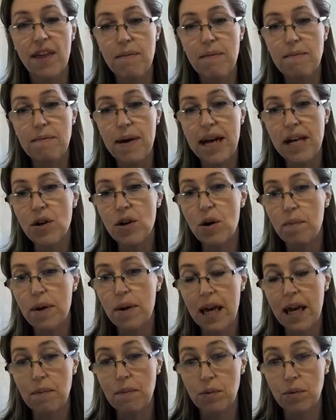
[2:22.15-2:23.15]
They may not
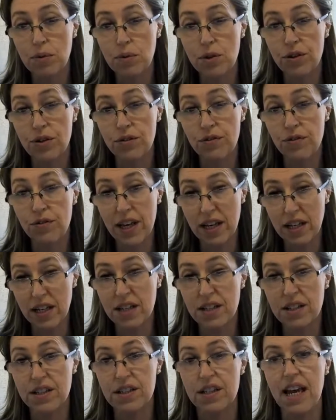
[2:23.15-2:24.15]
be able to
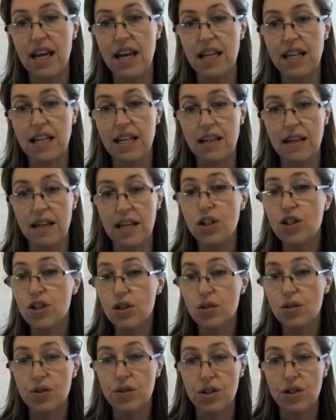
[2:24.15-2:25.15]
fix any
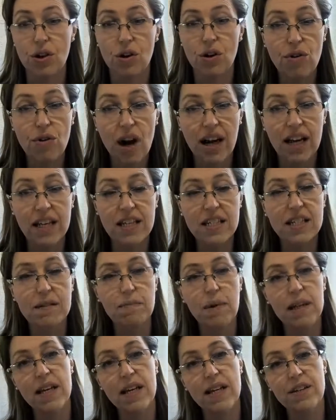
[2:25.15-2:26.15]
issues that
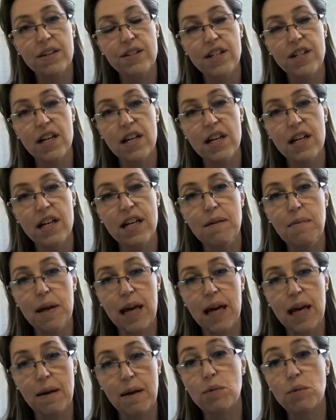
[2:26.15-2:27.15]
arise, but they'll certainly be
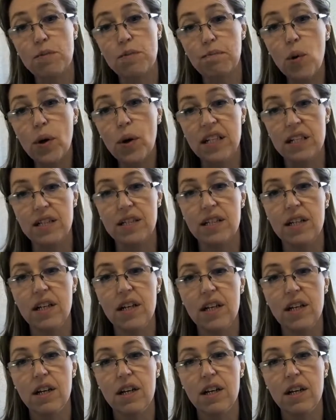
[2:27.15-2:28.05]
able to point